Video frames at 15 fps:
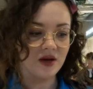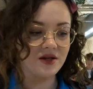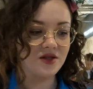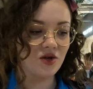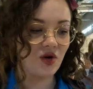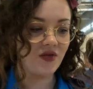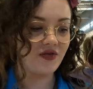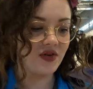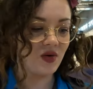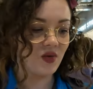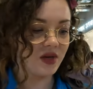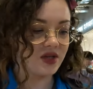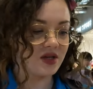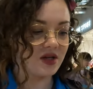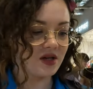It's coffee
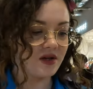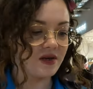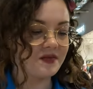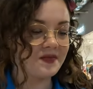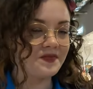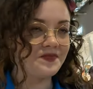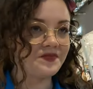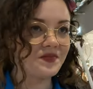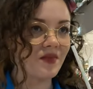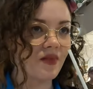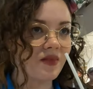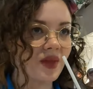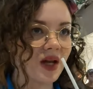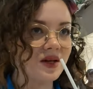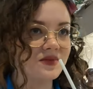with um,
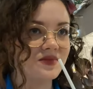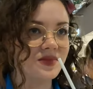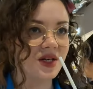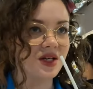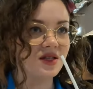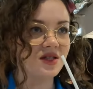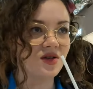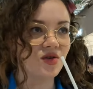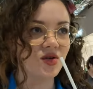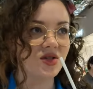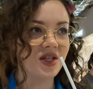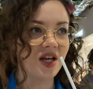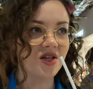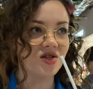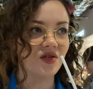it's
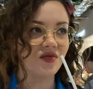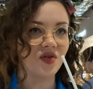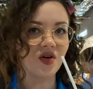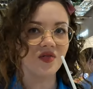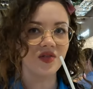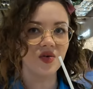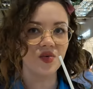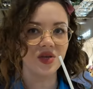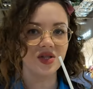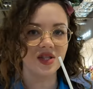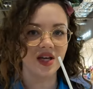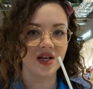taste of coffee with